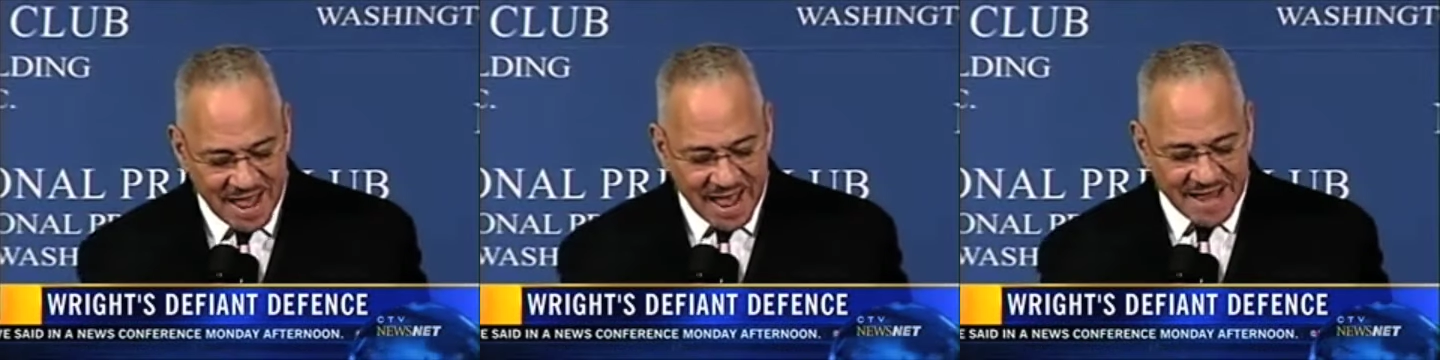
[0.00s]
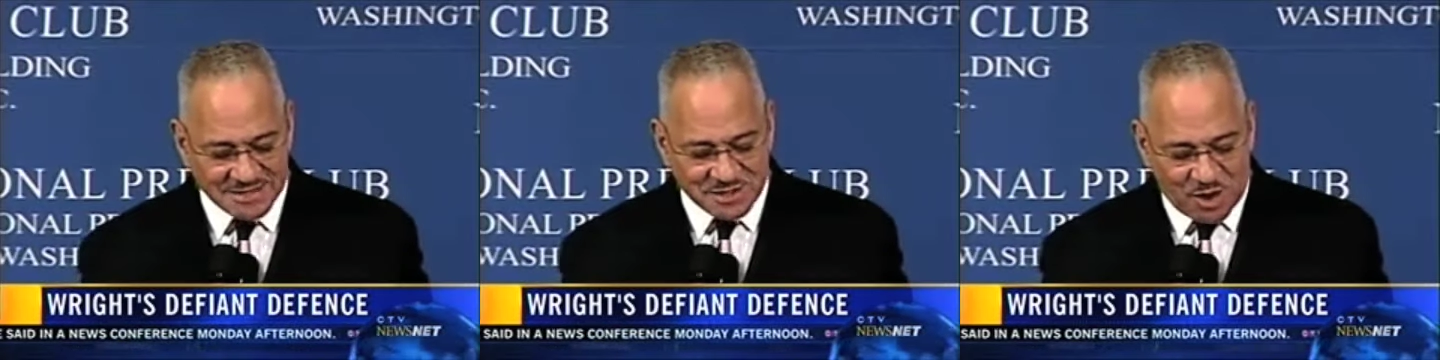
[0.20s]

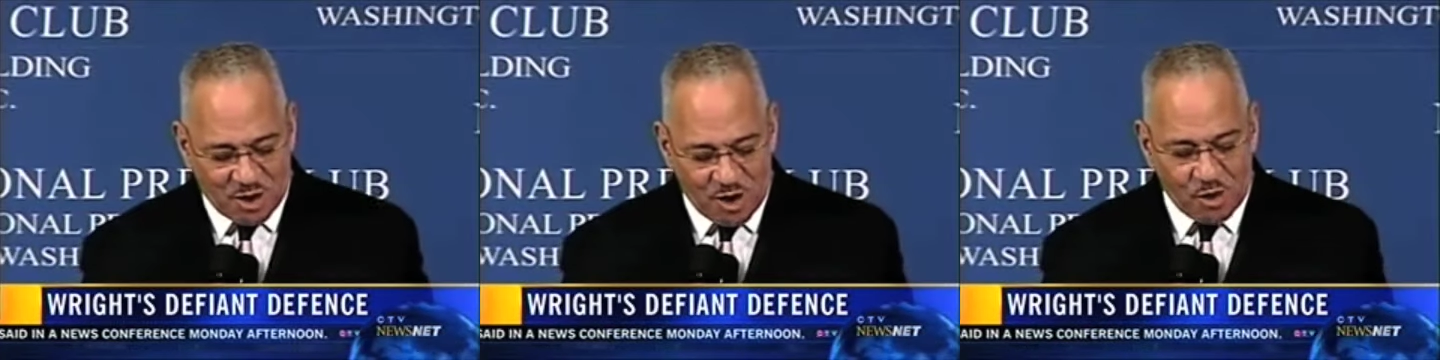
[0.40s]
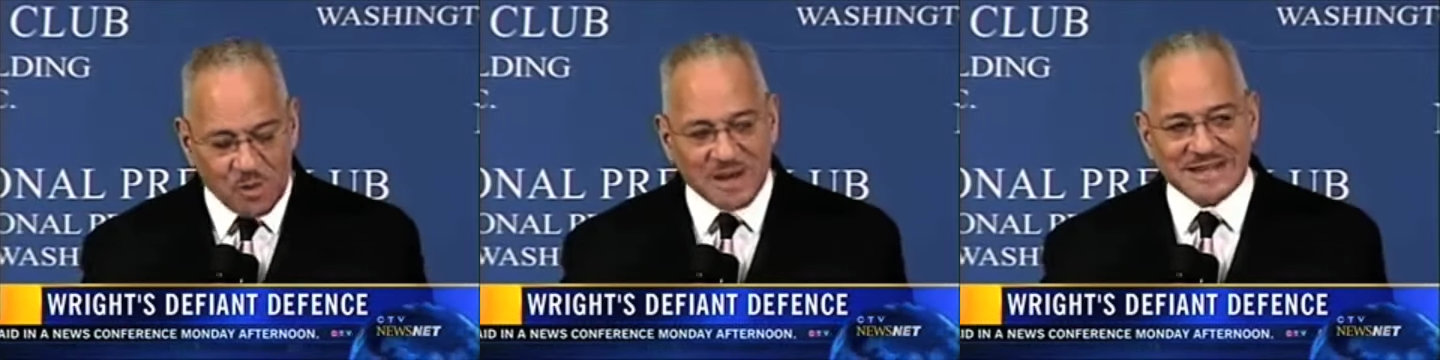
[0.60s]
has
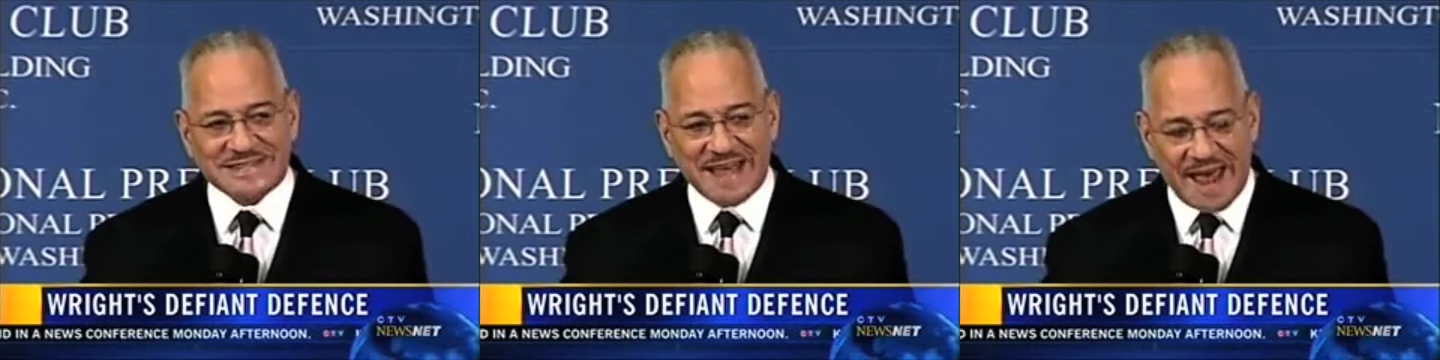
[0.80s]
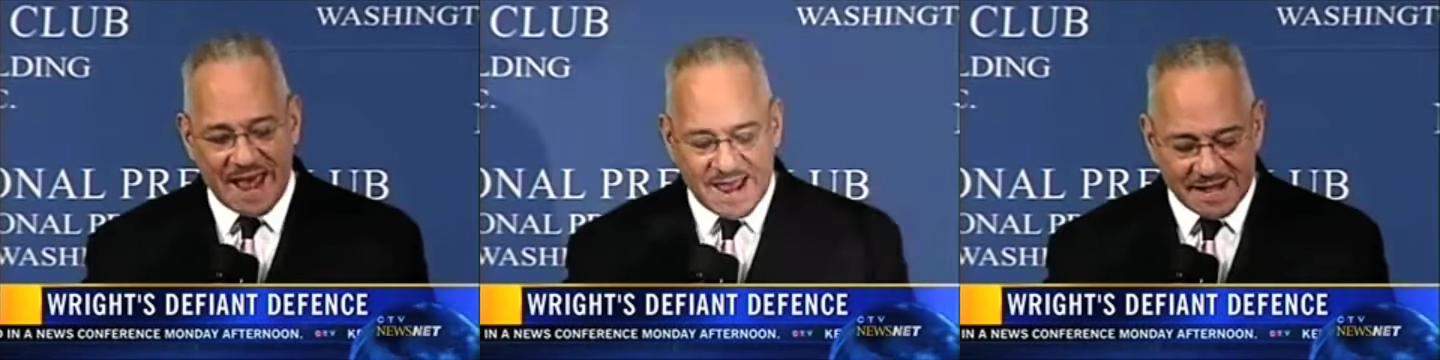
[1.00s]
always
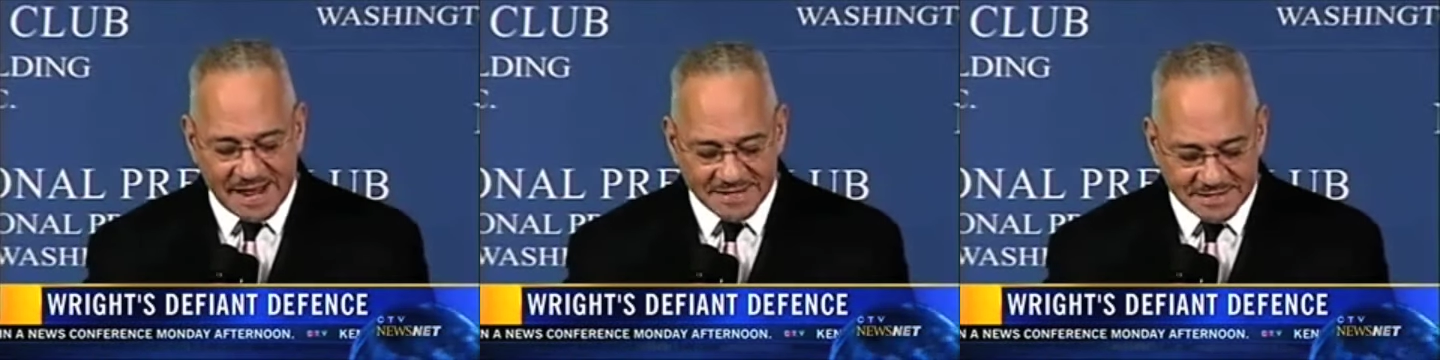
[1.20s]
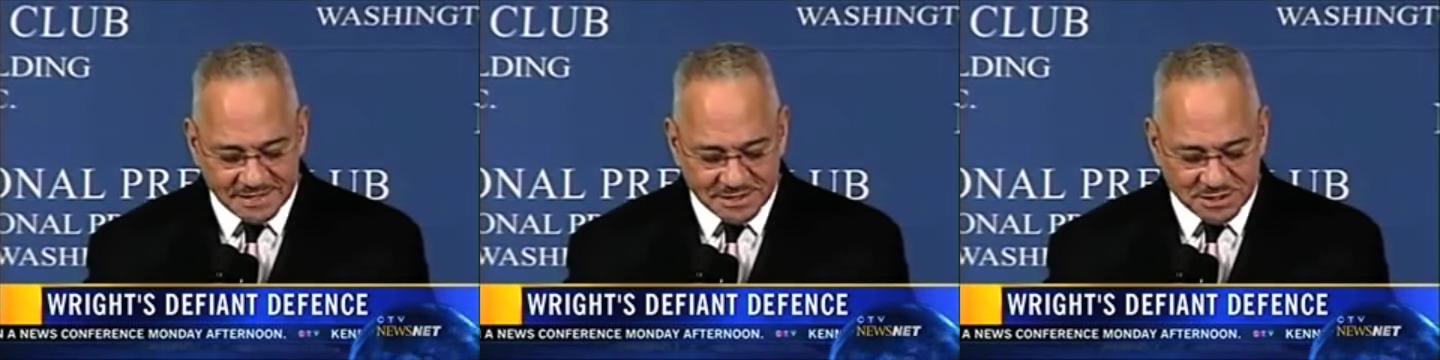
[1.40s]
had
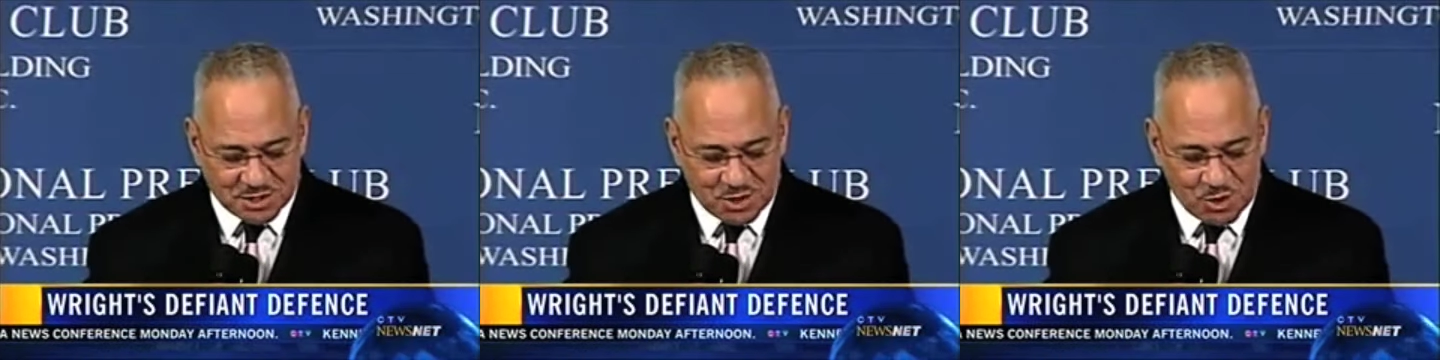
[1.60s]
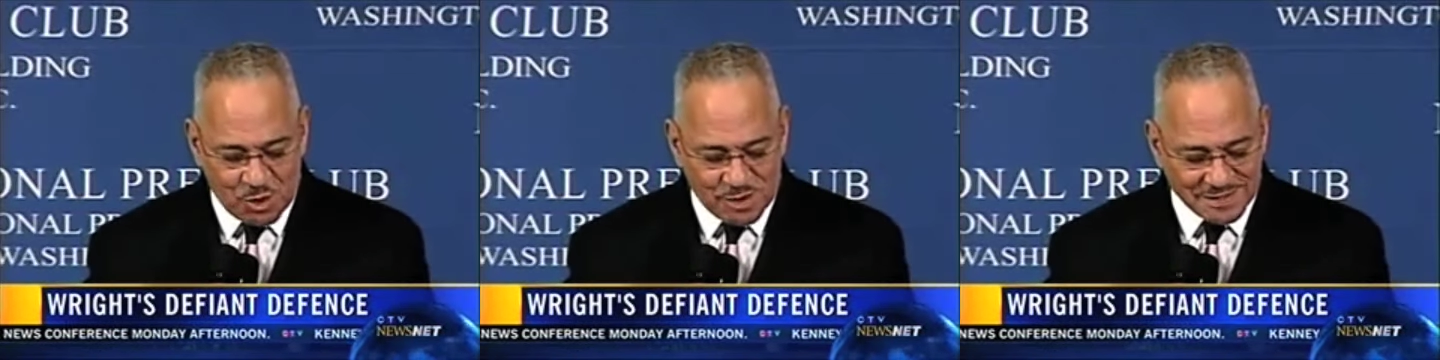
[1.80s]
as its
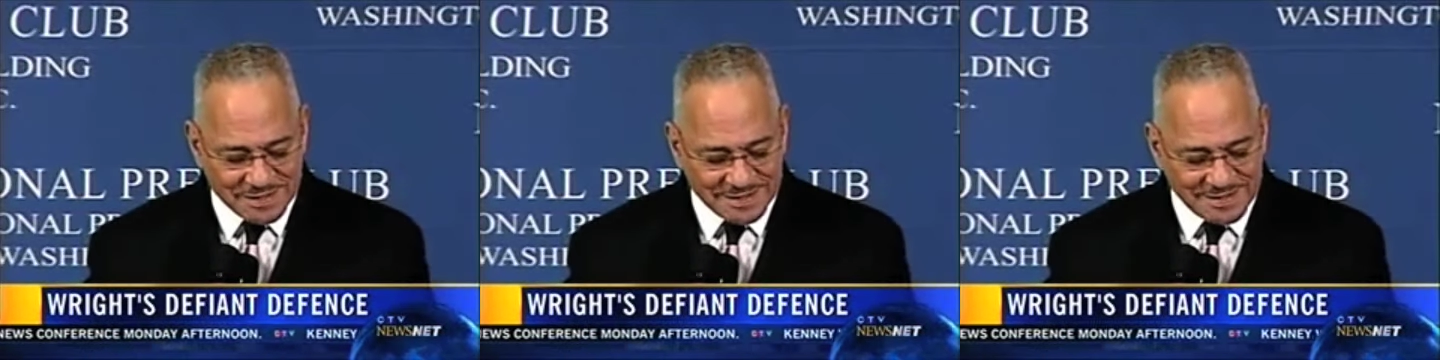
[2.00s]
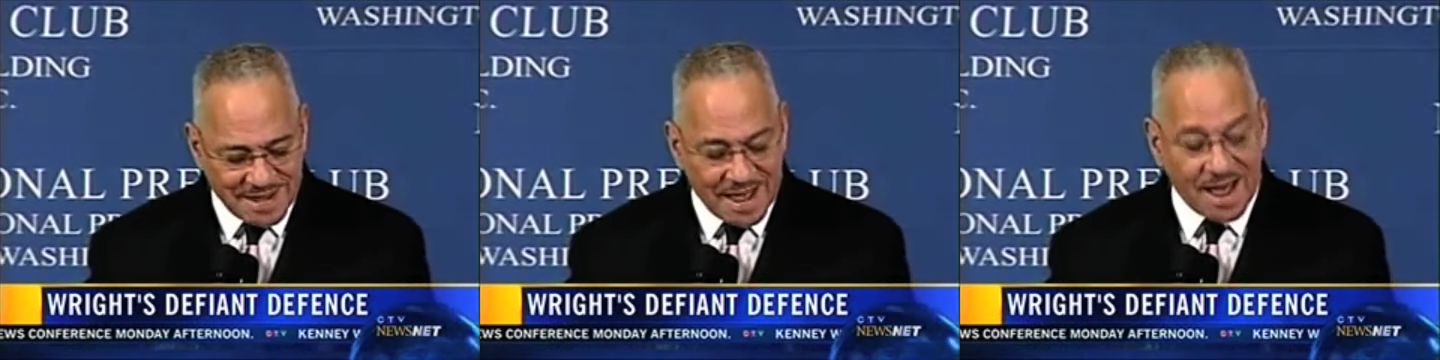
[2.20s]
core the
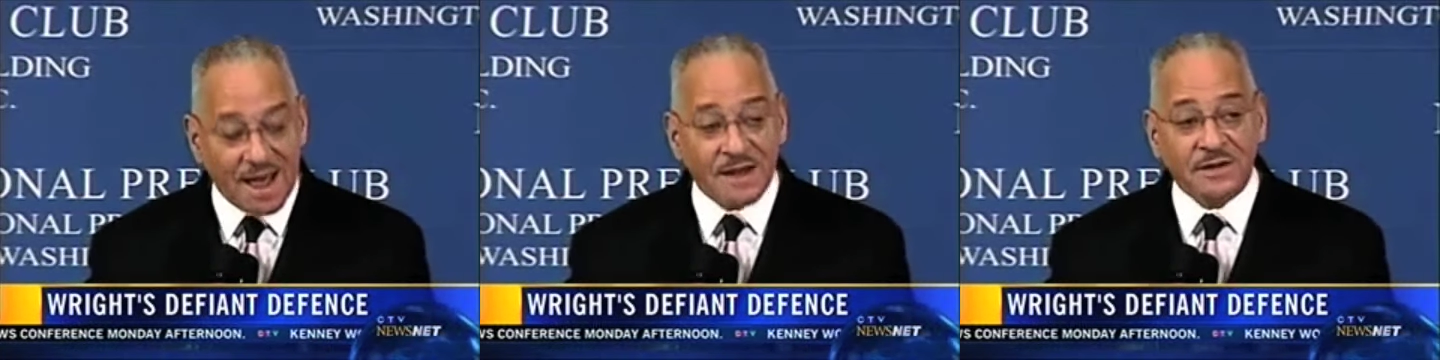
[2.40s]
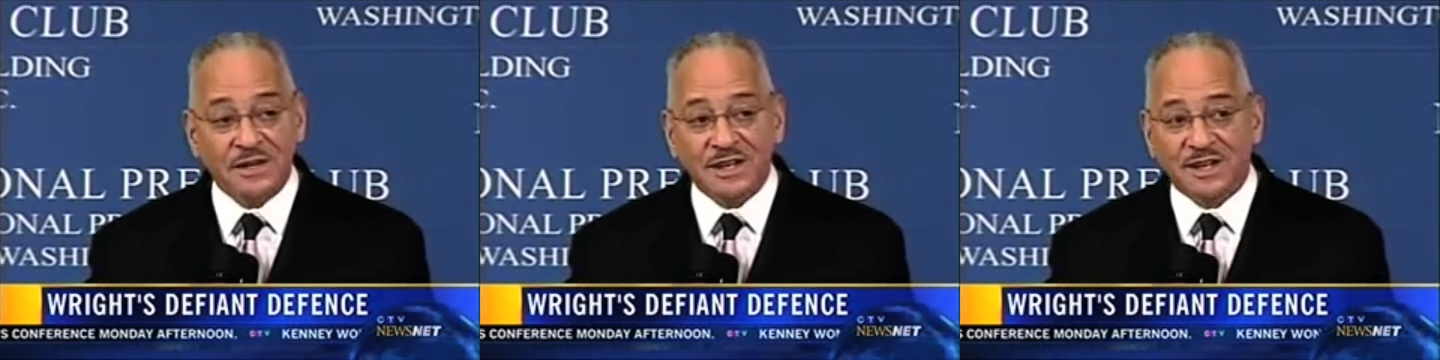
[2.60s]
non